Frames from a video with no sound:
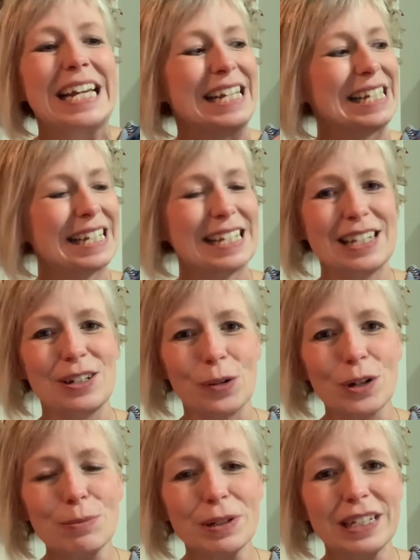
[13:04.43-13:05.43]
is this
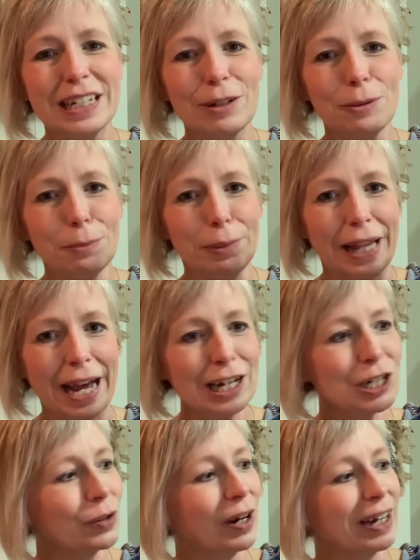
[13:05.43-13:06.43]
adorable little
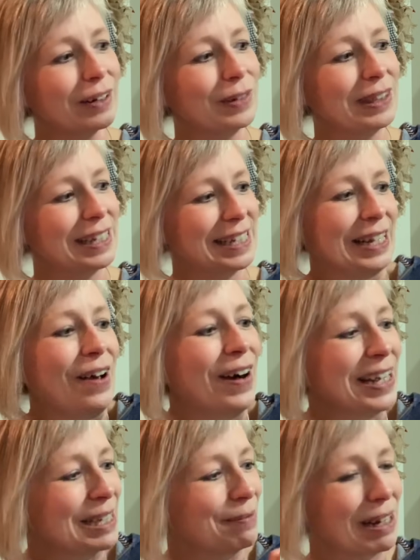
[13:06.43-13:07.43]
black truck with these awesome